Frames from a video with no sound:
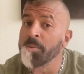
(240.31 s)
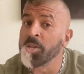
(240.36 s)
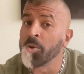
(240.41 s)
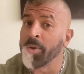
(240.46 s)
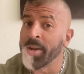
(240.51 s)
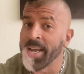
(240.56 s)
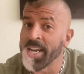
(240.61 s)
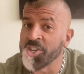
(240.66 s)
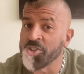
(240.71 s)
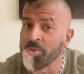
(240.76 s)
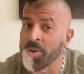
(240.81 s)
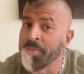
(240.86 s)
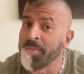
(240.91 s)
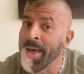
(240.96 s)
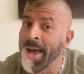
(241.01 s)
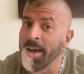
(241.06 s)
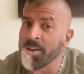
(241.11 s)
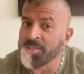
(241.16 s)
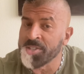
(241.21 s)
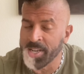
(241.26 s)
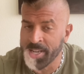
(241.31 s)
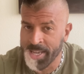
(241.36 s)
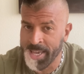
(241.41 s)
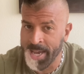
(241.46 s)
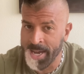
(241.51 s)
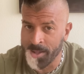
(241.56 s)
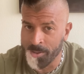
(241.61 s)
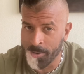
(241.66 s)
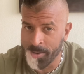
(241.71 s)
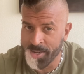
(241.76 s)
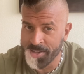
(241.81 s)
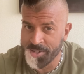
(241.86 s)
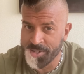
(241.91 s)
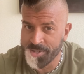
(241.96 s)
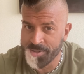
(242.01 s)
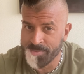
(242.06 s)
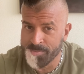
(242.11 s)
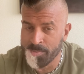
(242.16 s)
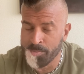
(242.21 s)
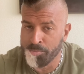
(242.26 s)
to an extra 1,000
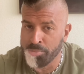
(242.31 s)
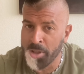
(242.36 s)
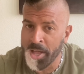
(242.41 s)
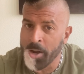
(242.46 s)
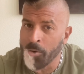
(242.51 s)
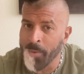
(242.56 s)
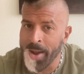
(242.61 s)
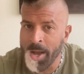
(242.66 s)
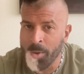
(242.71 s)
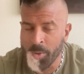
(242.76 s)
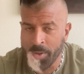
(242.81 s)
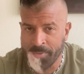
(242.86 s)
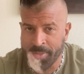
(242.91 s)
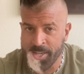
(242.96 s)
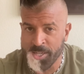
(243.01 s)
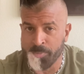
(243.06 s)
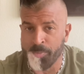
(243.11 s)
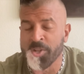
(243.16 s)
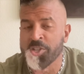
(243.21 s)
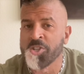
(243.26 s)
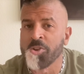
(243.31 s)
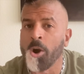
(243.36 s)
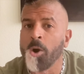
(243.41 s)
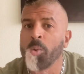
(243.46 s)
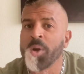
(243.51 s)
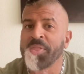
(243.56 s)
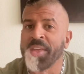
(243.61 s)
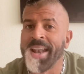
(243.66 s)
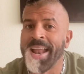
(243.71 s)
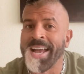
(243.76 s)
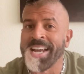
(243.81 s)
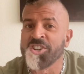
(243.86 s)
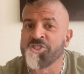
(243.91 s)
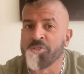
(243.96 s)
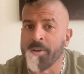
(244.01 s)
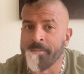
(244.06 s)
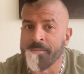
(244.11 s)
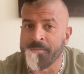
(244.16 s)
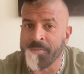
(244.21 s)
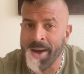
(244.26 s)
calories. Play around with this, but start with an
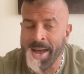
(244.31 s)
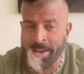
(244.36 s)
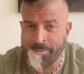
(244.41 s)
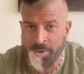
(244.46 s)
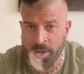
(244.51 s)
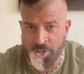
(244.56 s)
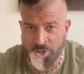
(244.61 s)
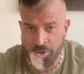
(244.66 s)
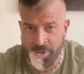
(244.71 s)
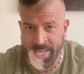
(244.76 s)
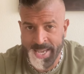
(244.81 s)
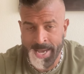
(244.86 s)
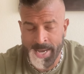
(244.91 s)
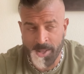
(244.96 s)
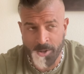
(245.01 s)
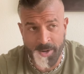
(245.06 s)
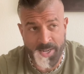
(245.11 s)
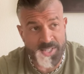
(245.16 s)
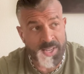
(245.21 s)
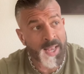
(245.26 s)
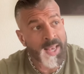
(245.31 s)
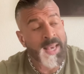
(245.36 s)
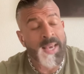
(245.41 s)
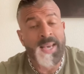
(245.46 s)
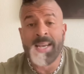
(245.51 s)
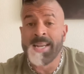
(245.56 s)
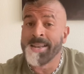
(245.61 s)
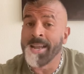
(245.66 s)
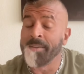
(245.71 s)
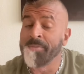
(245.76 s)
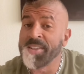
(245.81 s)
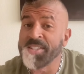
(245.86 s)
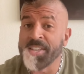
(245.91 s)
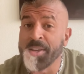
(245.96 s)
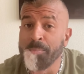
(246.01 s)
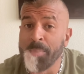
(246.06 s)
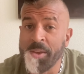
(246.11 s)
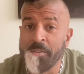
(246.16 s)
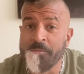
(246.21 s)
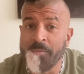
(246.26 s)
extra 500 calories. Now, this
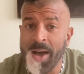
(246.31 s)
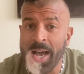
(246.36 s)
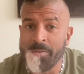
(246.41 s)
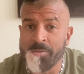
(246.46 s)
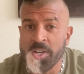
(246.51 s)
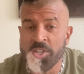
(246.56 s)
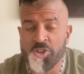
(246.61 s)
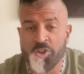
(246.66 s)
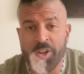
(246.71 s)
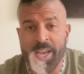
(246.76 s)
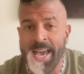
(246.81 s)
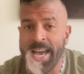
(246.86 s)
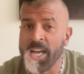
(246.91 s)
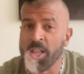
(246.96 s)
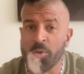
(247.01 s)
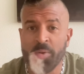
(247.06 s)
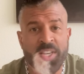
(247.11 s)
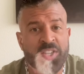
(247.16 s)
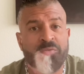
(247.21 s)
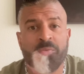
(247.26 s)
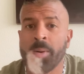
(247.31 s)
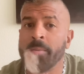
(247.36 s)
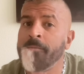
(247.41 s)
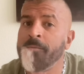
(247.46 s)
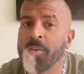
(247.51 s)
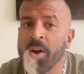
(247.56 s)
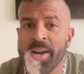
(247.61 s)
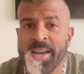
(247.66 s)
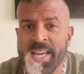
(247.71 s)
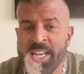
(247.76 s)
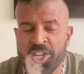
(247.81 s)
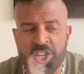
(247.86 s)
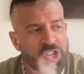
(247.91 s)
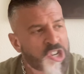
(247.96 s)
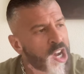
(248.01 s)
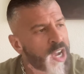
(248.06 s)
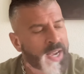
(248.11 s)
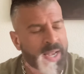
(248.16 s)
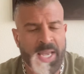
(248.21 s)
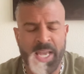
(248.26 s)
can be 500 calories from fucking
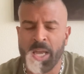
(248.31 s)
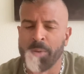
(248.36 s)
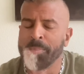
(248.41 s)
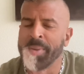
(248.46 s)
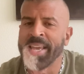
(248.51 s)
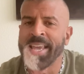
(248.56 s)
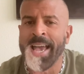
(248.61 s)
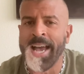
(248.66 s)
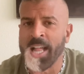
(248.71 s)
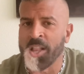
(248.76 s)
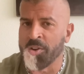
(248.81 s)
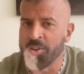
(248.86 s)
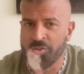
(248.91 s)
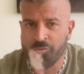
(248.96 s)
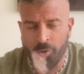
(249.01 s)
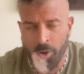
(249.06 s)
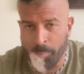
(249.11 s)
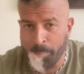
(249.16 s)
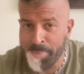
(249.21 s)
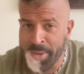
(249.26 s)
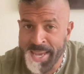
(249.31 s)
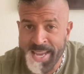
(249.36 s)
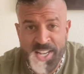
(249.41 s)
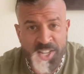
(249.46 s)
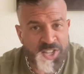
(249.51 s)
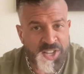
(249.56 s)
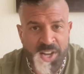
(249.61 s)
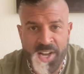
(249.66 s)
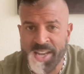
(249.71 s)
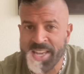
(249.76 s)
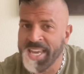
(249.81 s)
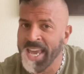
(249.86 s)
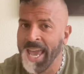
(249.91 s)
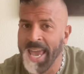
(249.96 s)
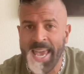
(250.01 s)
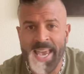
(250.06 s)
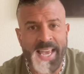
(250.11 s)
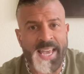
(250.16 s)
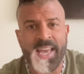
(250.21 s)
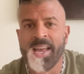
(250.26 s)
junk. It can be calories from pizza,
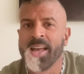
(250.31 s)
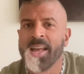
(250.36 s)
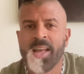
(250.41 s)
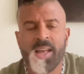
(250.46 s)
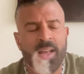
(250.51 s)
cake,